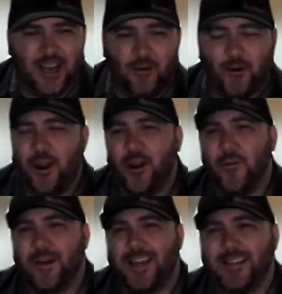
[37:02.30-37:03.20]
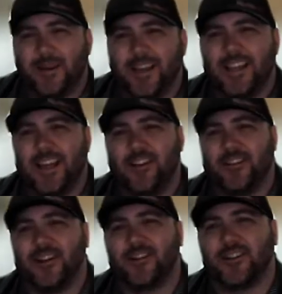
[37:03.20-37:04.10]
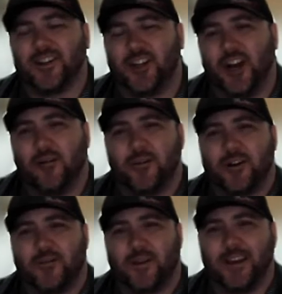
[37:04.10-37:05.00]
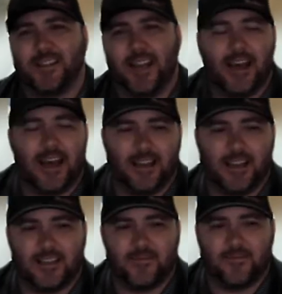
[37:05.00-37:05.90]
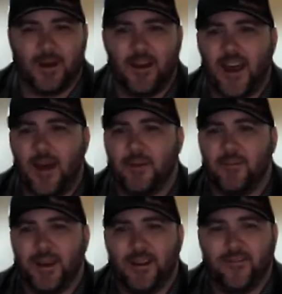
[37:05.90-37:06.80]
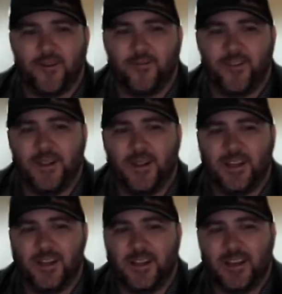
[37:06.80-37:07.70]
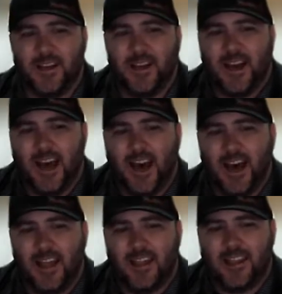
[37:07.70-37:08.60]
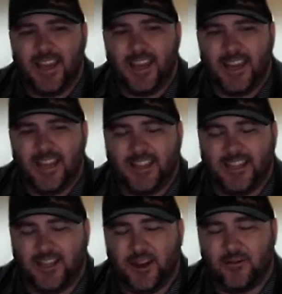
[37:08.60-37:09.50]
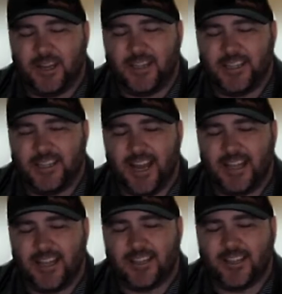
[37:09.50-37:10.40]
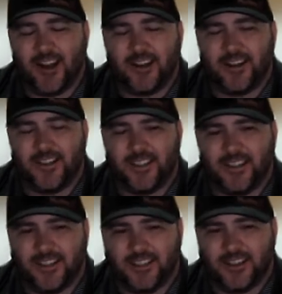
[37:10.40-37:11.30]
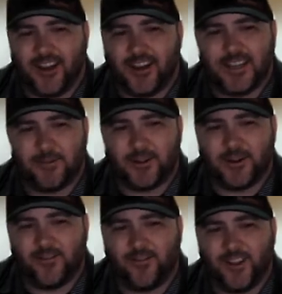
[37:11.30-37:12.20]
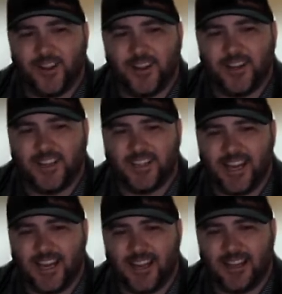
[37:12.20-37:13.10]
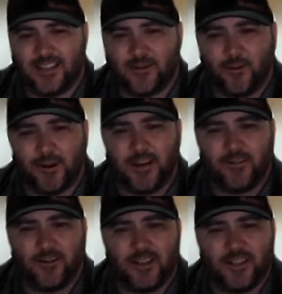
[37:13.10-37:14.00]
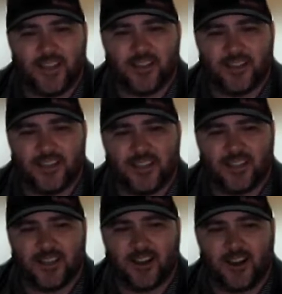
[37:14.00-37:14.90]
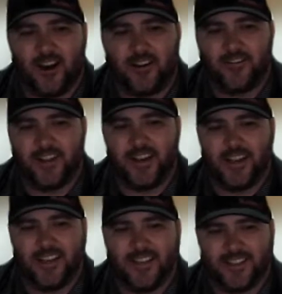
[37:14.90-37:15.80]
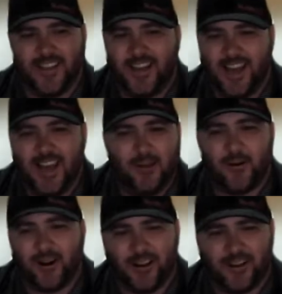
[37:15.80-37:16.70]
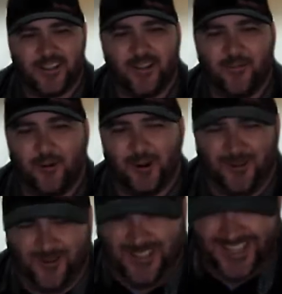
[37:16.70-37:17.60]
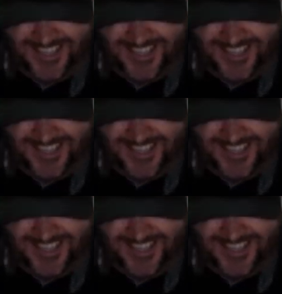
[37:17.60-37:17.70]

Well, no, because there's a joke because of my family being from Finland. The joke is that the sauna temperature in Finland is like 20 degrees Celsius hotter than it is anywhere else in the world.